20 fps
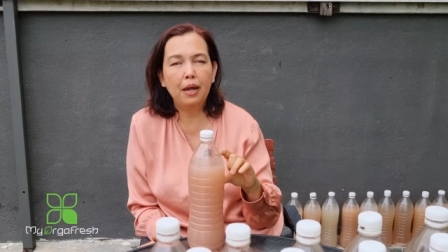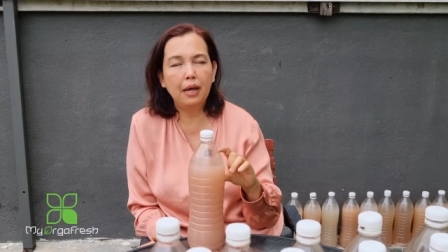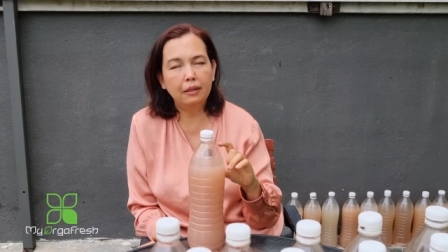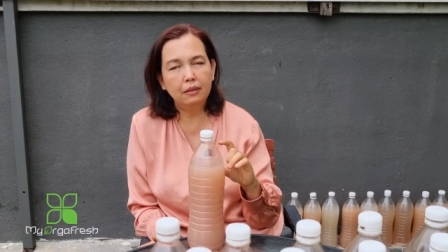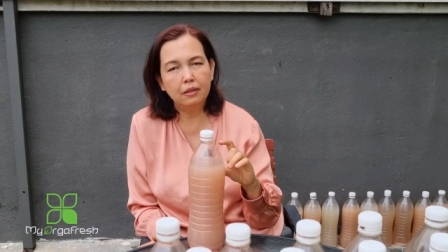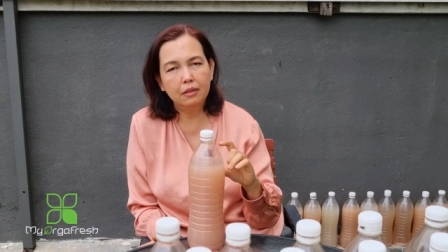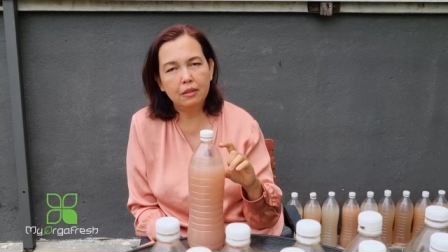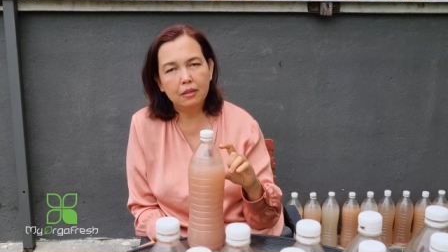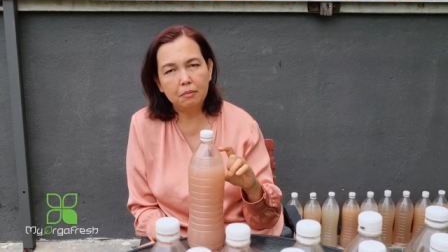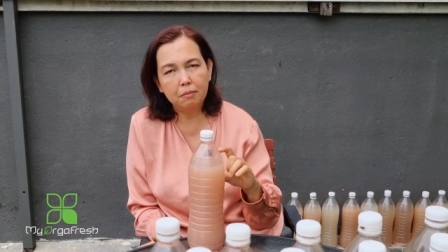
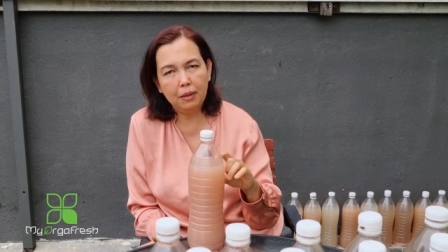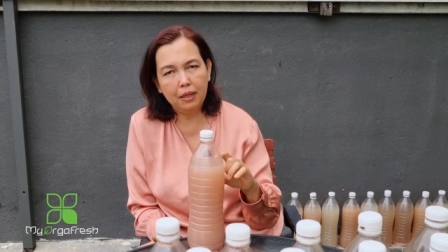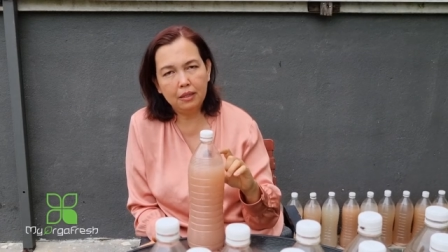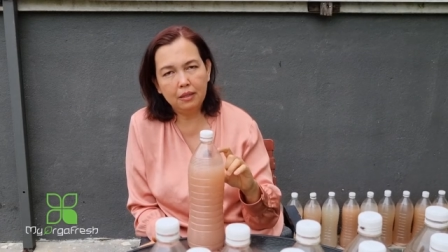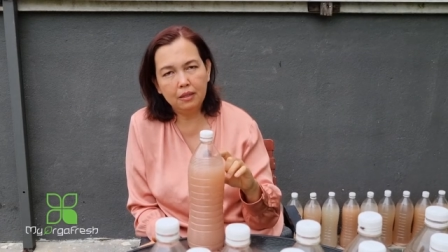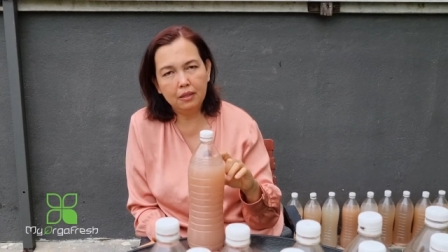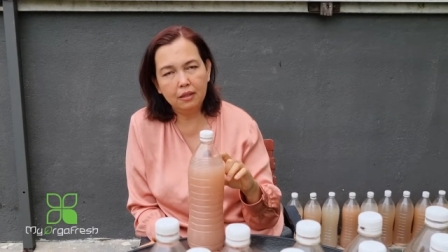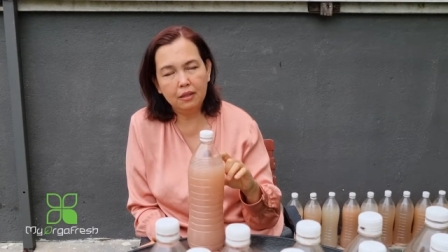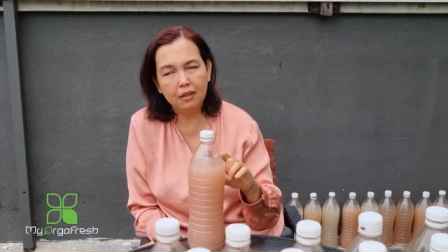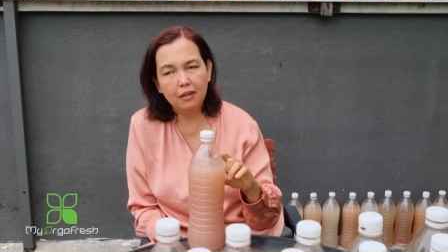plants
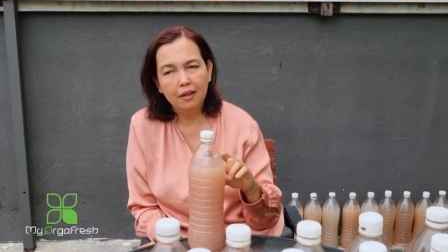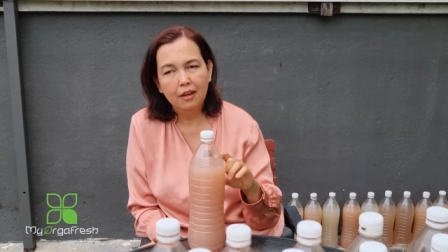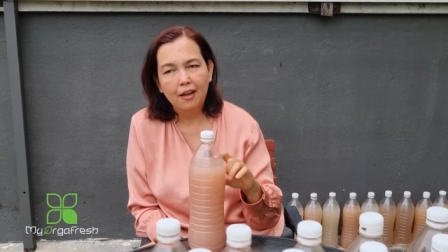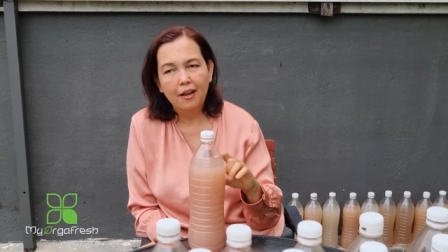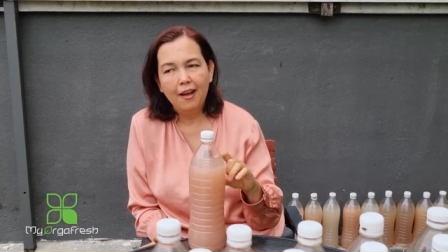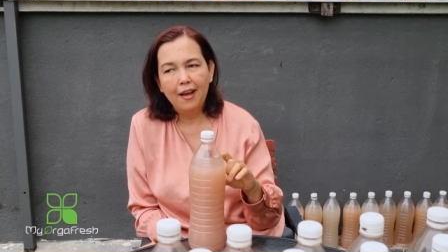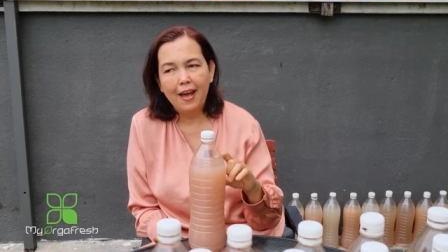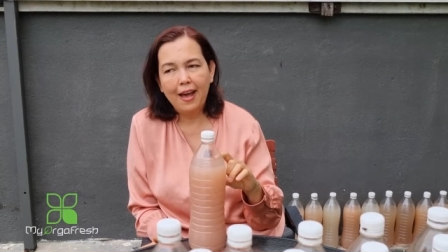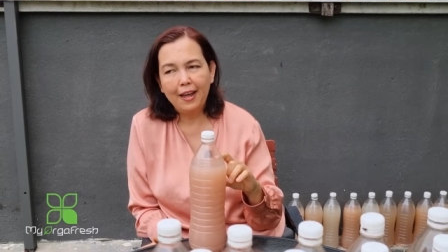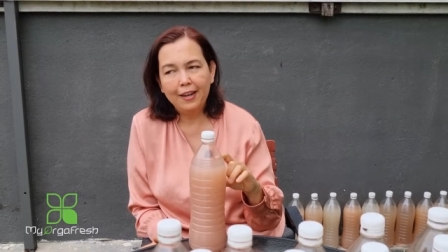better
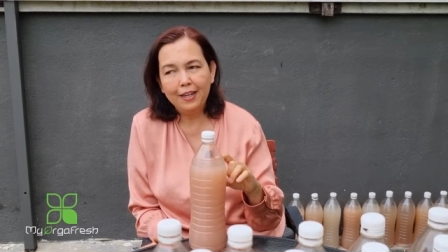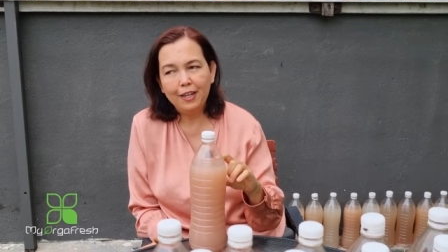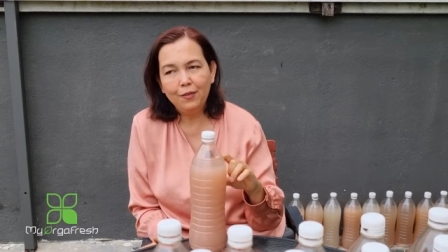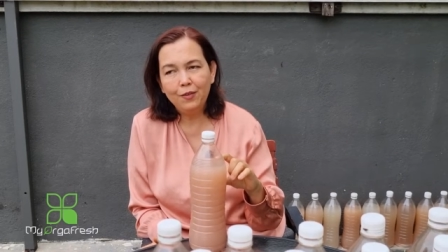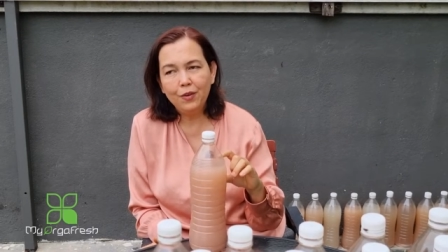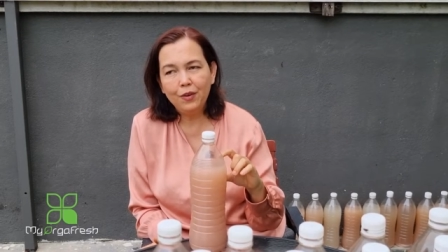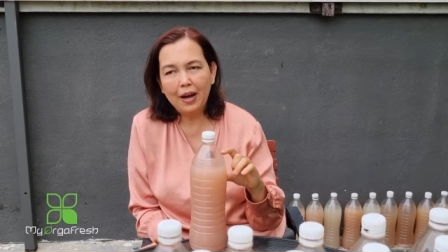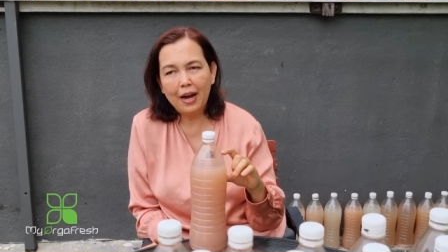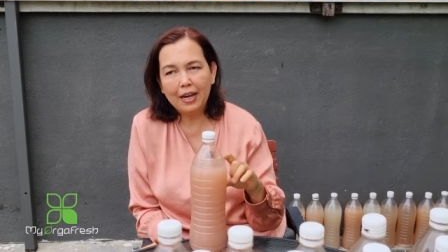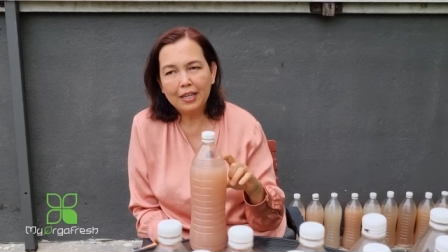and
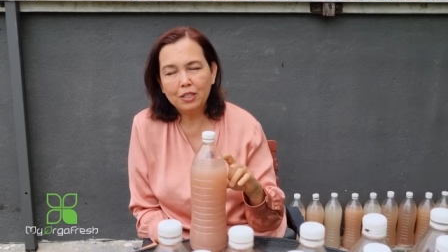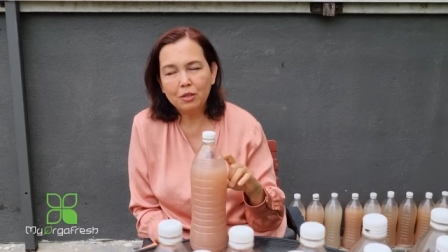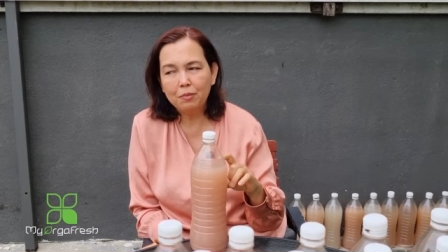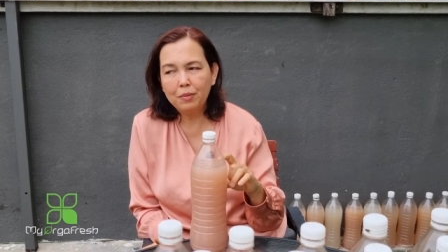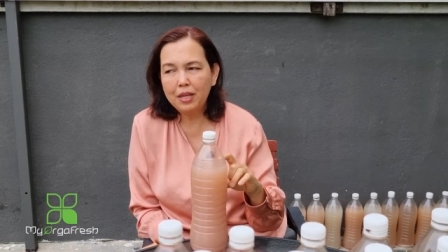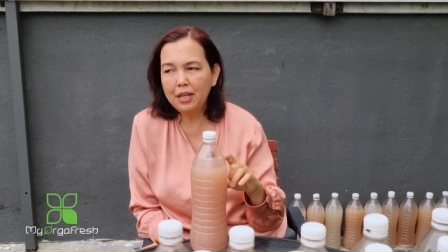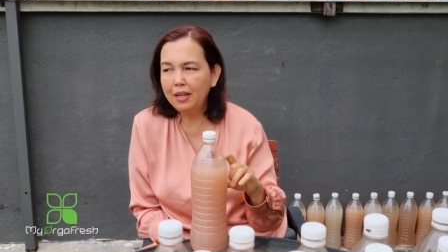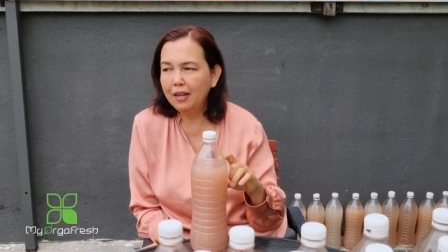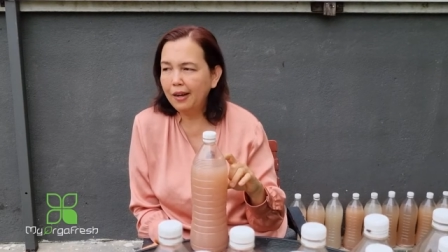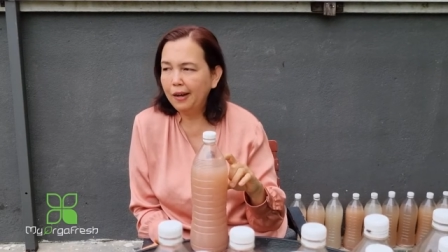if you
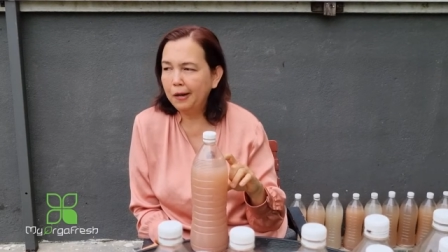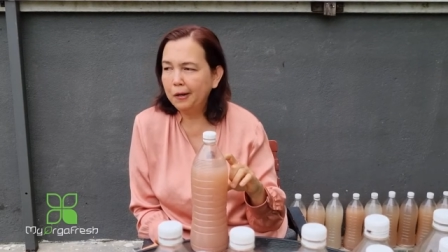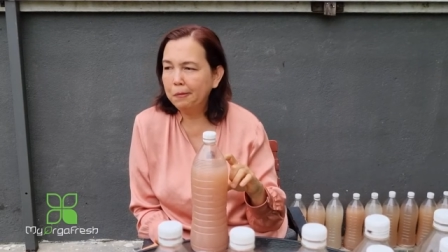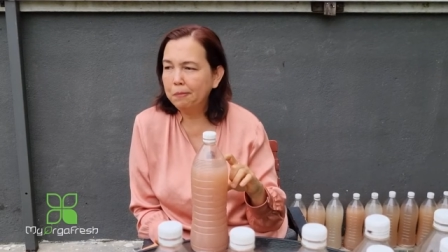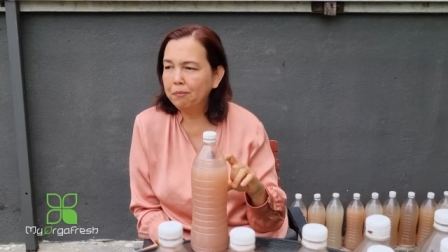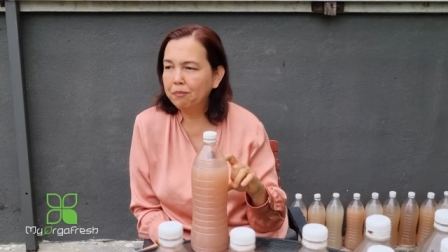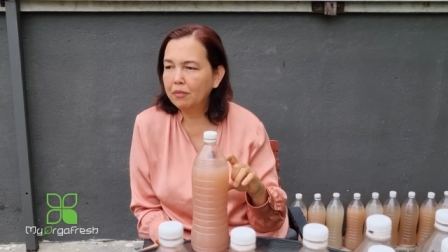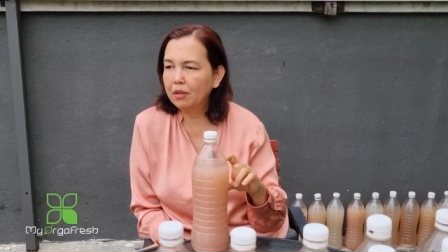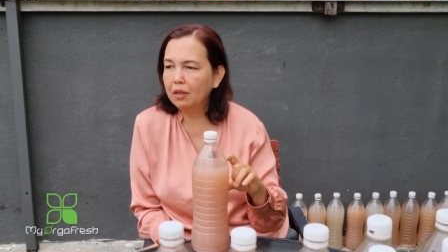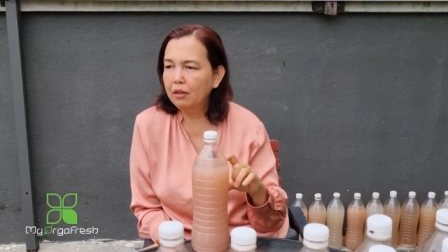ask me
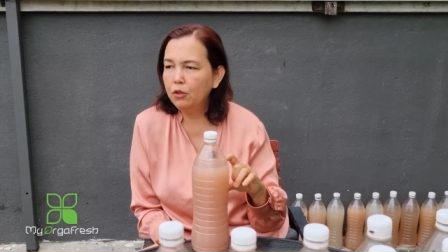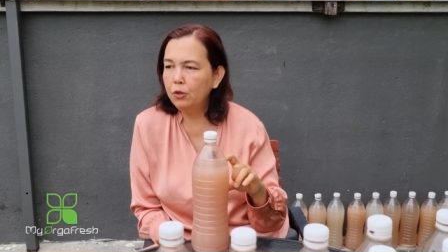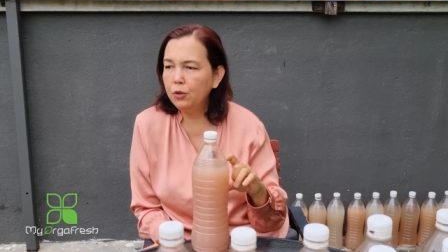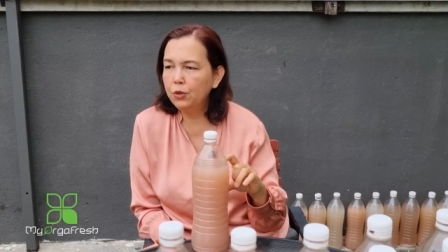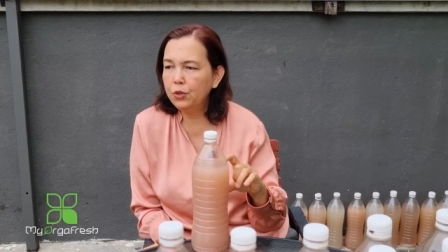um,